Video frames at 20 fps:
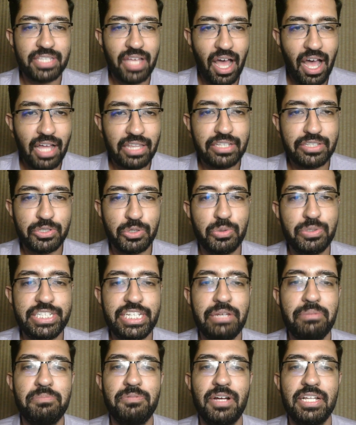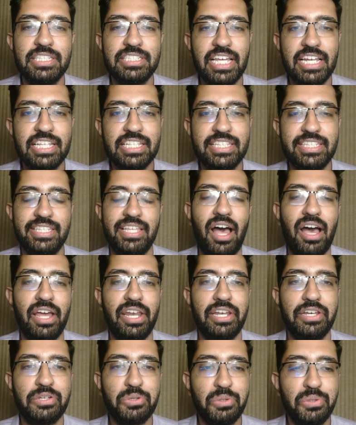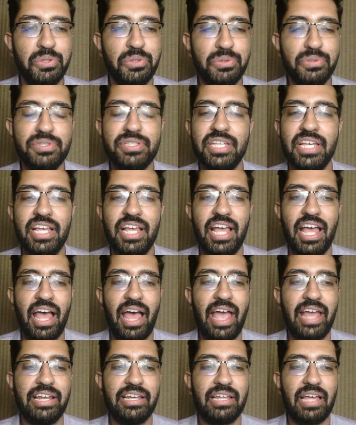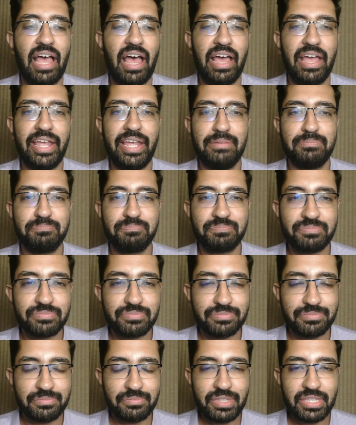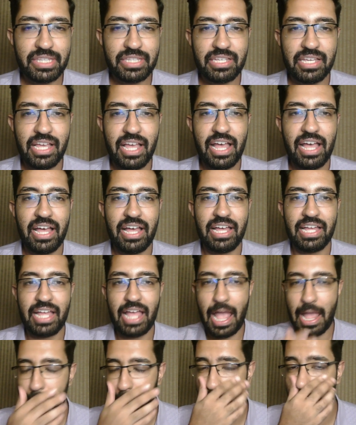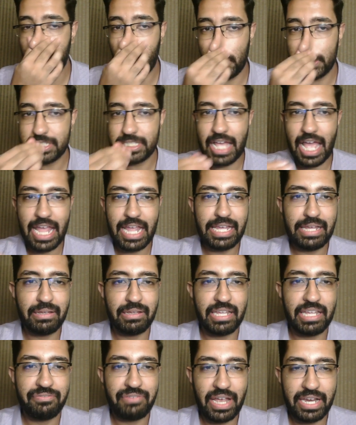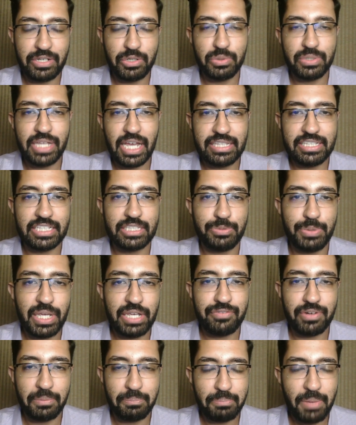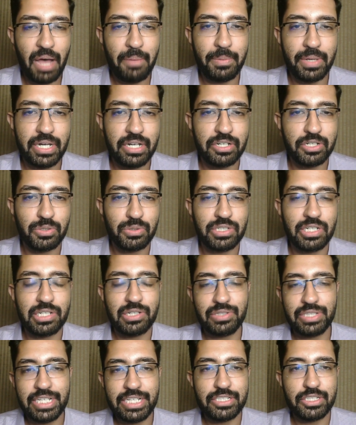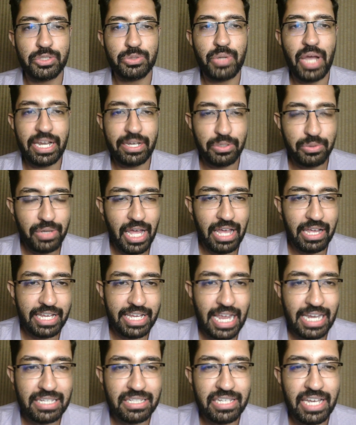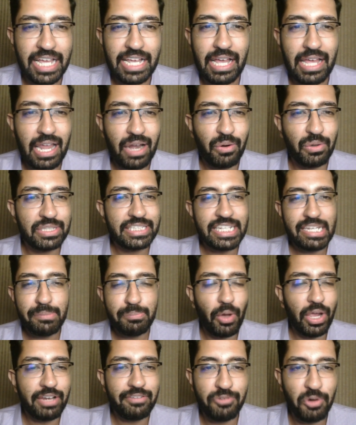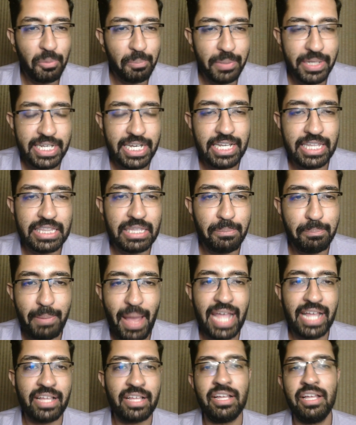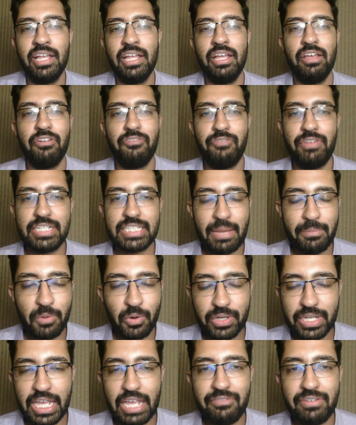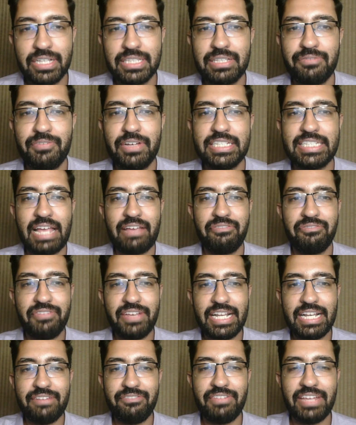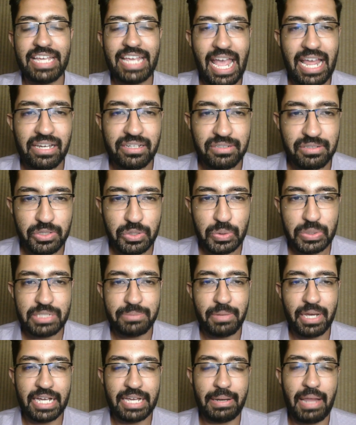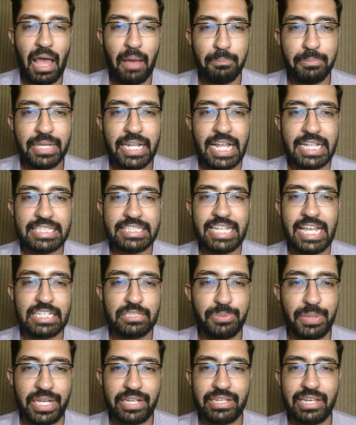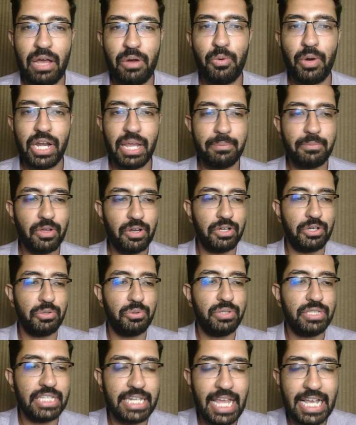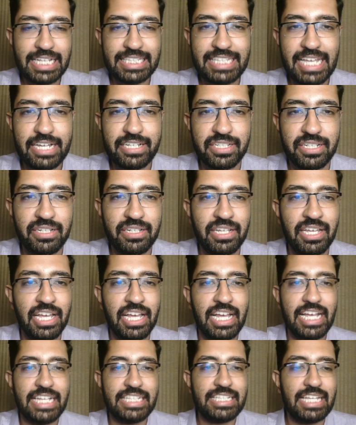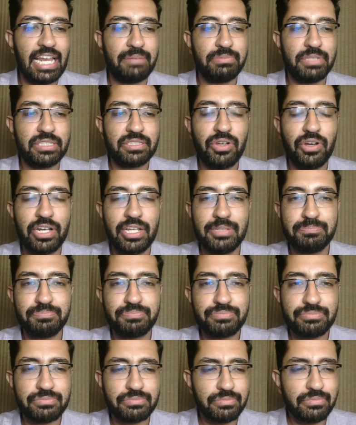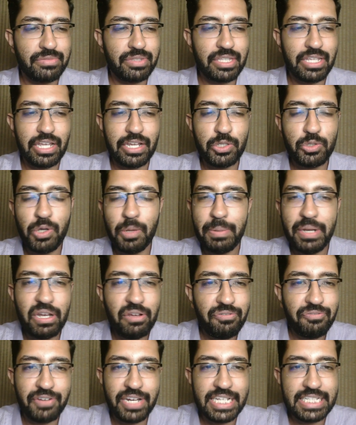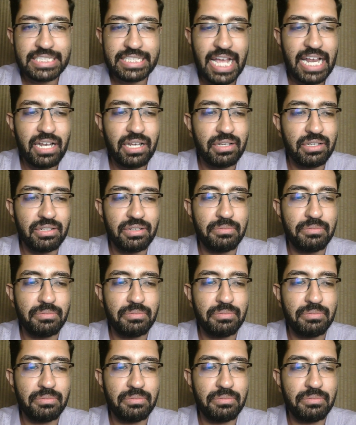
are the two cheap ones, that is Sar and Kudus. And I uh, because if I do that this week from Palmer and Rutter to these two, I do get like around 3.4 million in the bank, which I'm okay with, which I feel we can do some upgrades next week. Now, what I'm going to do in the next section is that I'm just going to do a bit of freestyle